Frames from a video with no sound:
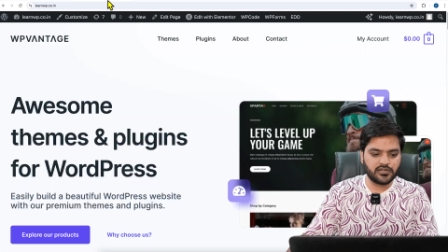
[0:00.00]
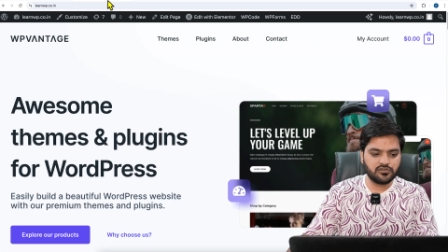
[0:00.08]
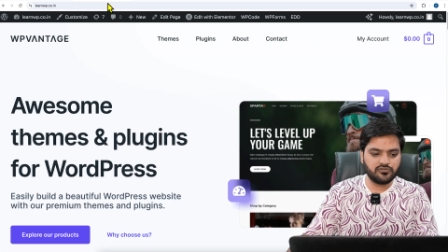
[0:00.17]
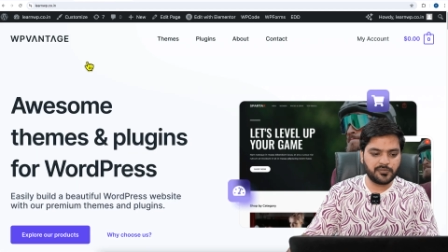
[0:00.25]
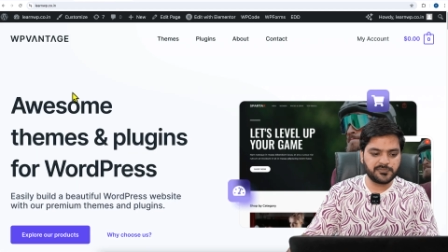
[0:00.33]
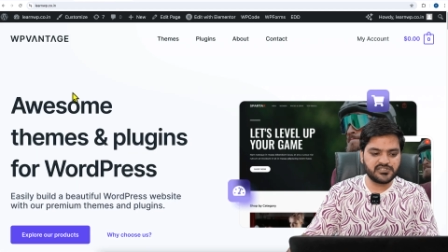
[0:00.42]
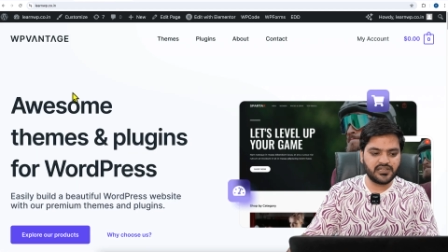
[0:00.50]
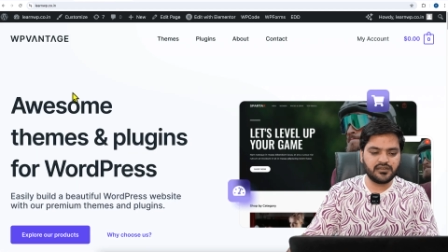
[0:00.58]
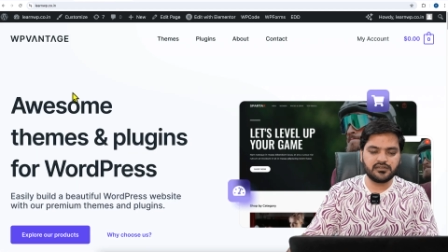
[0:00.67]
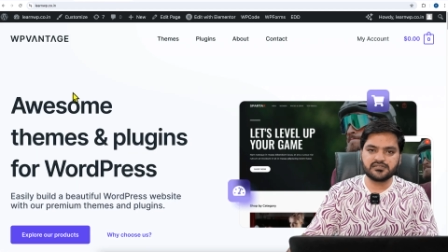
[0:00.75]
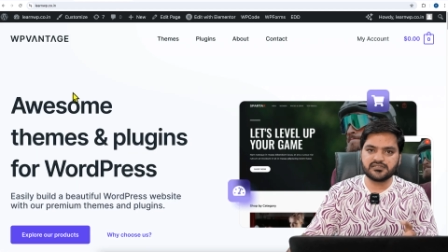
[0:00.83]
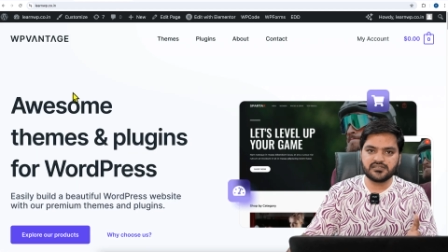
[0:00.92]
back to the
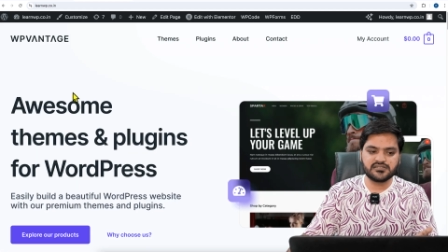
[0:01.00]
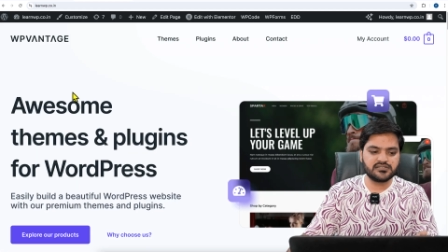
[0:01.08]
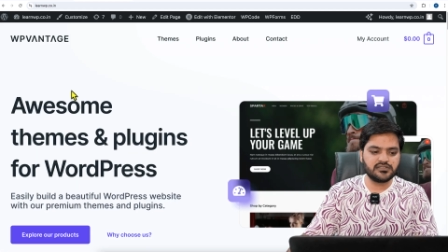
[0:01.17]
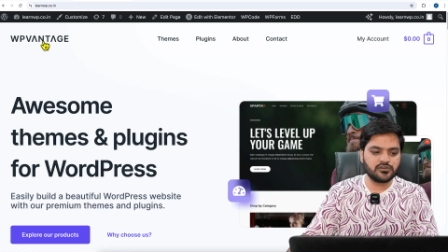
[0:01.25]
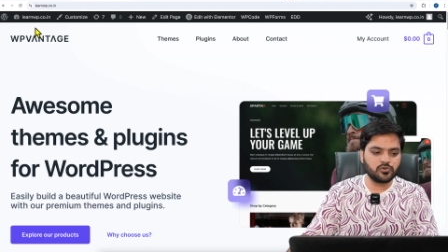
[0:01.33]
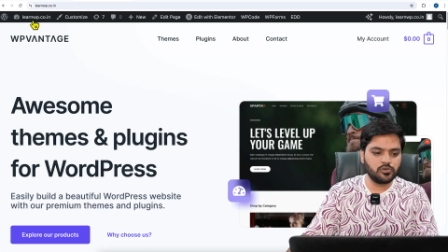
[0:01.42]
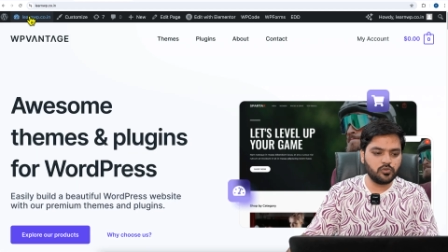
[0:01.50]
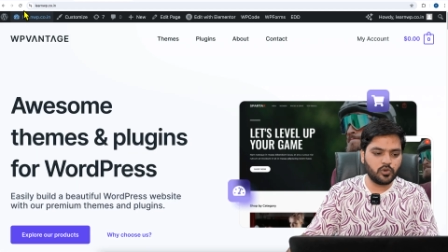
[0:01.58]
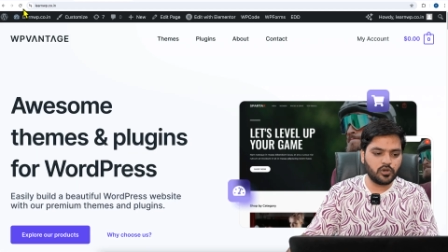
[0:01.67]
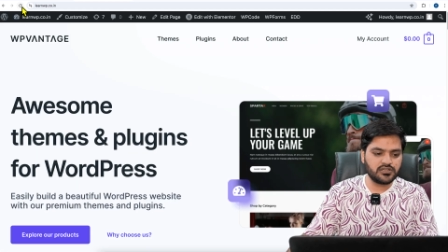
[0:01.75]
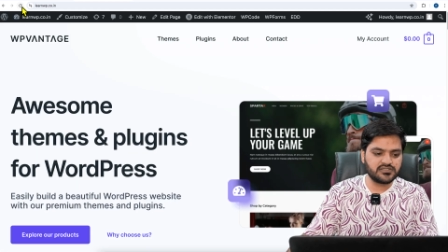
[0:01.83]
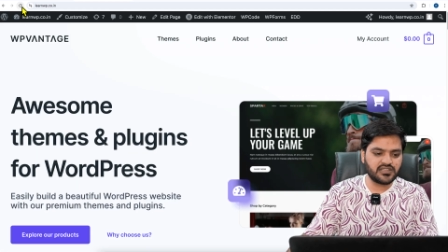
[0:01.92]
website. Since the rule
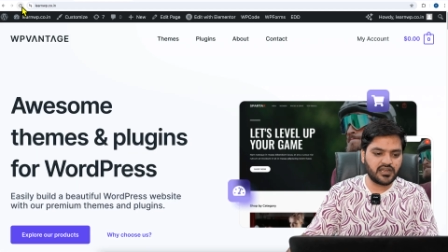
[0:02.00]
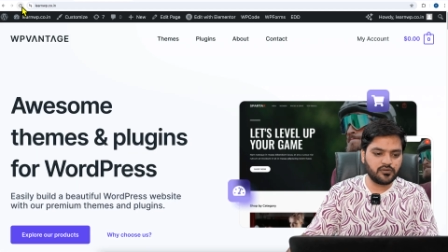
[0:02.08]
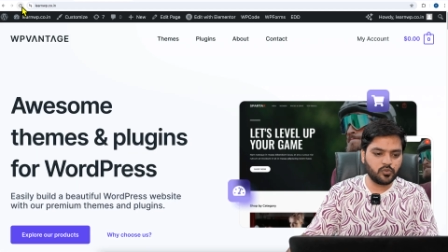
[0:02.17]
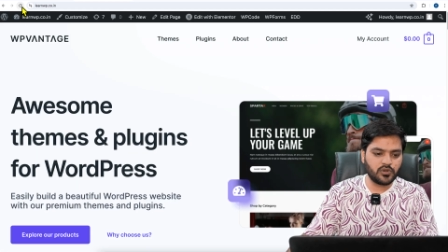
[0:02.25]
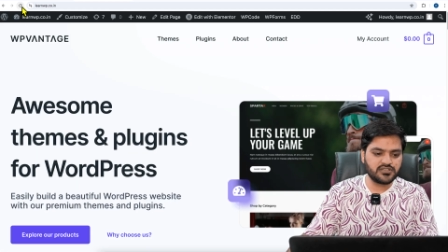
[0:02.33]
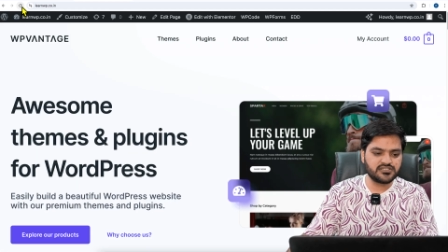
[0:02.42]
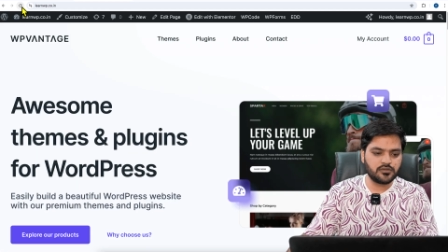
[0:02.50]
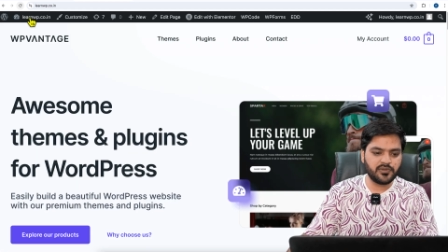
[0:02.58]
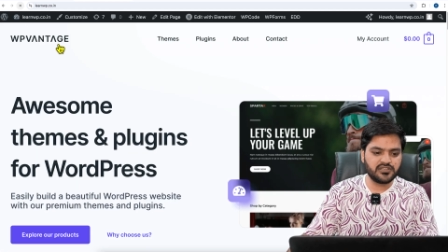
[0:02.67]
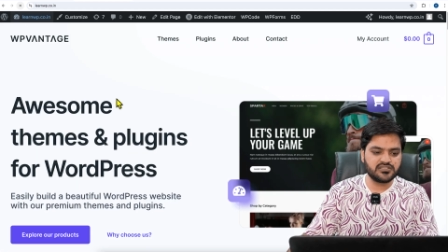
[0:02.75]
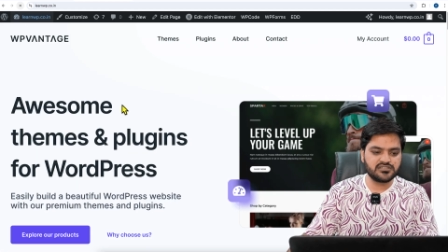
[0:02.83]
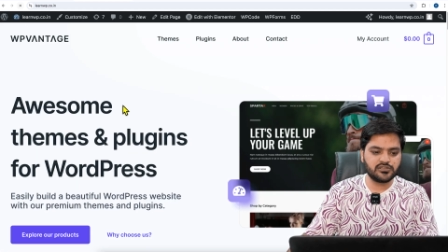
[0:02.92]
was that once the
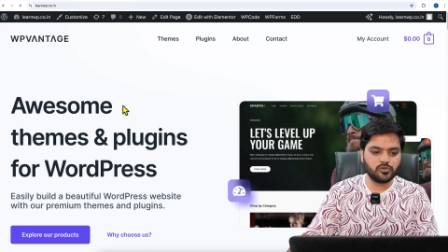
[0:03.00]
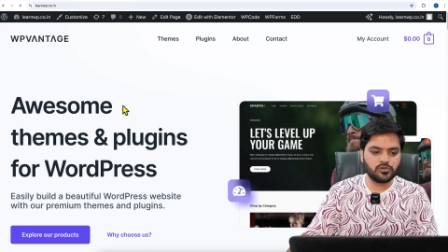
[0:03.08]
page is